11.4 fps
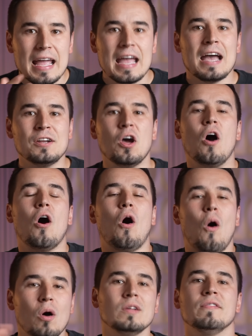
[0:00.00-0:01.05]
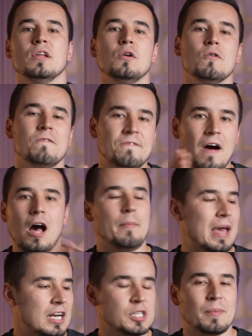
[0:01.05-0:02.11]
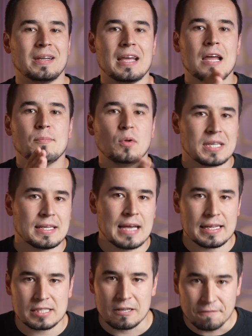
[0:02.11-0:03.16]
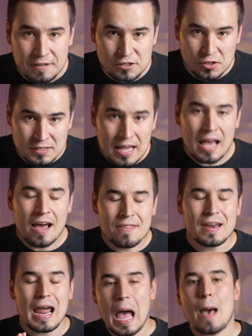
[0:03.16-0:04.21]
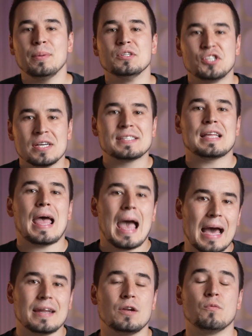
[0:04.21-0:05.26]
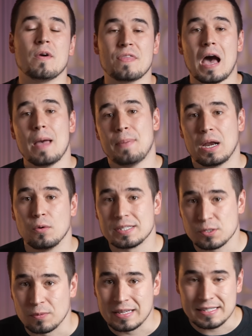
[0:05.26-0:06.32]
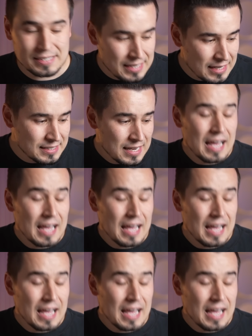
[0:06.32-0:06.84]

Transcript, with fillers: and all of the new file management and multitasking features that Apple just added with iPadOS twenty-six